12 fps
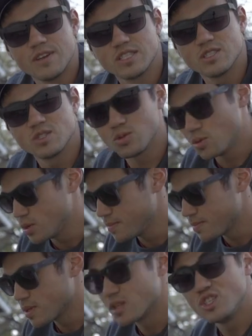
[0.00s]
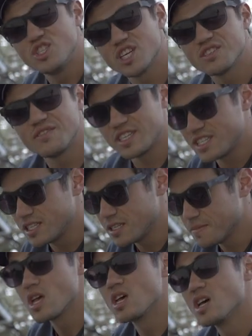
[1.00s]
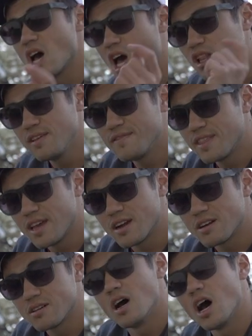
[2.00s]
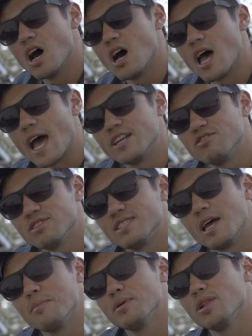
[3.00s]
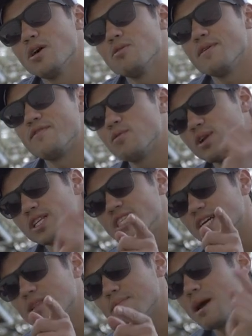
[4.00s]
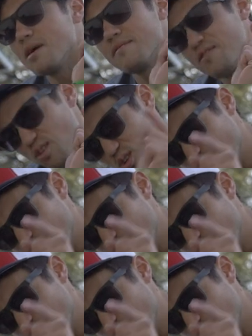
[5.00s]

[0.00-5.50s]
fishing store, Just Fishn'. I'll leave their uh, address down below if you want to check them out if you're